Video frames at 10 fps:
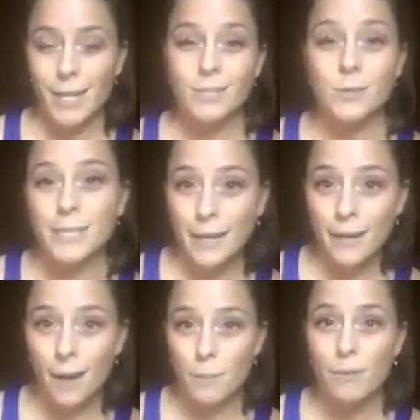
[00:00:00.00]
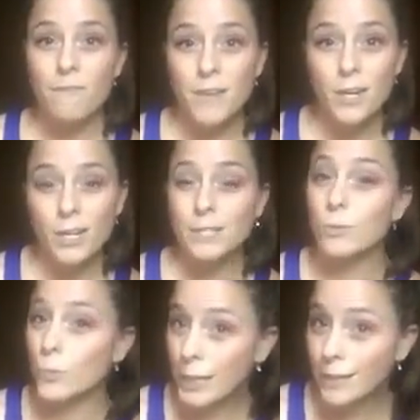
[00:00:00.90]
So suck it up. Fear
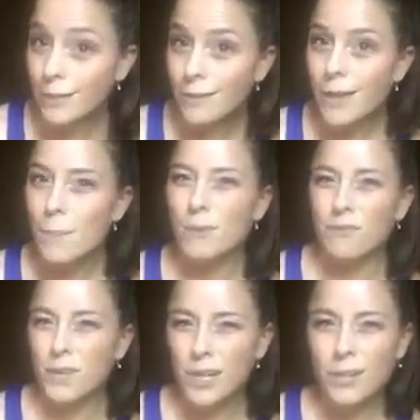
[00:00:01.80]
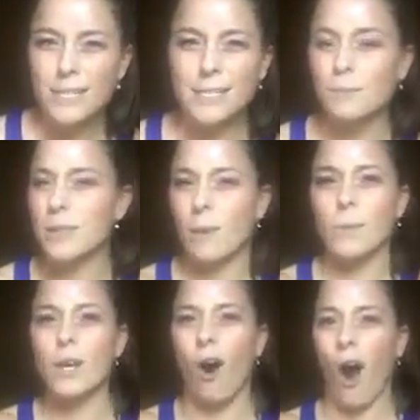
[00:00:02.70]
is real, but fear is something that
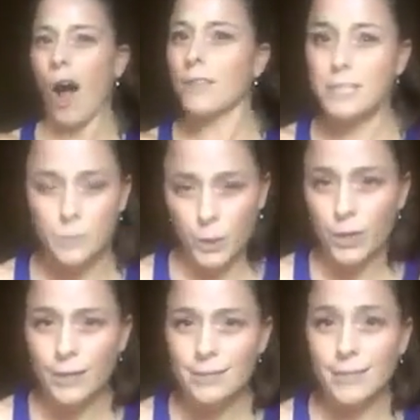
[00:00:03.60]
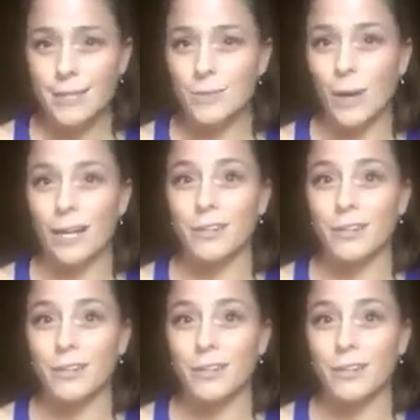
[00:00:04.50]
we all experience. And guess what?